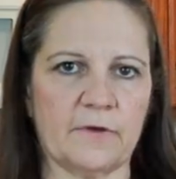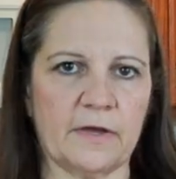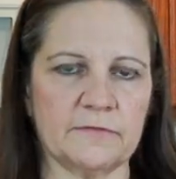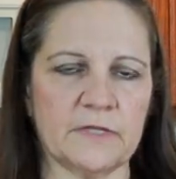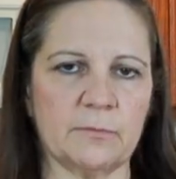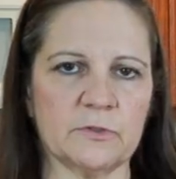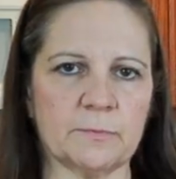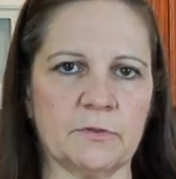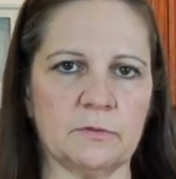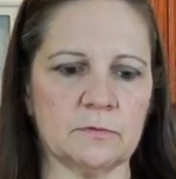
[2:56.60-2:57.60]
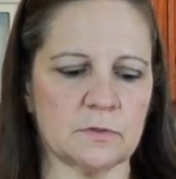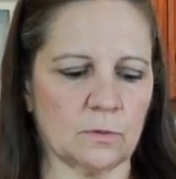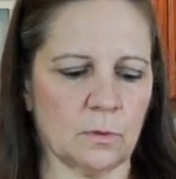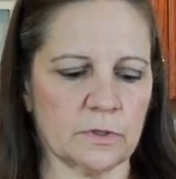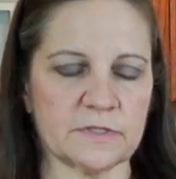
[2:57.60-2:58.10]
5 tablespoons
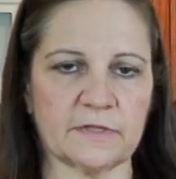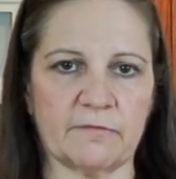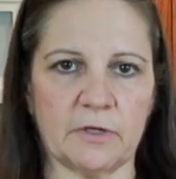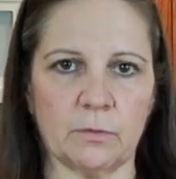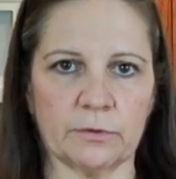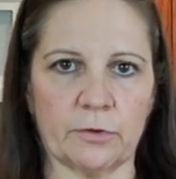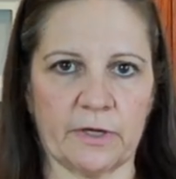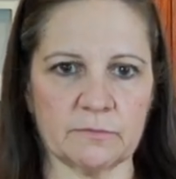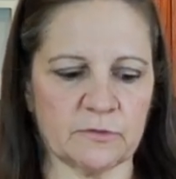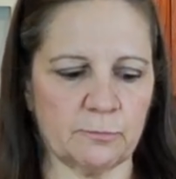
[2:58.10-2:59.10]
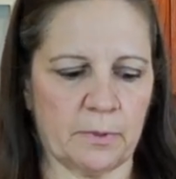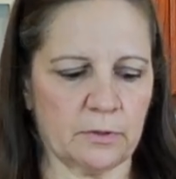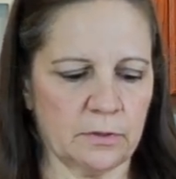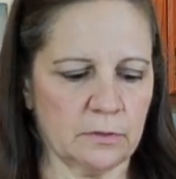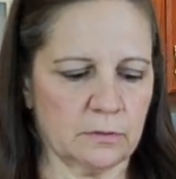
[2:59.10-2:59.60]
or 71 grams of
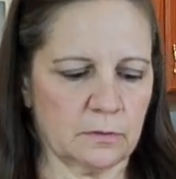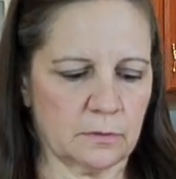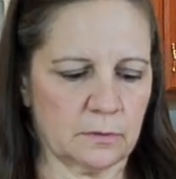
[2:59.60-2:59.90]
butter.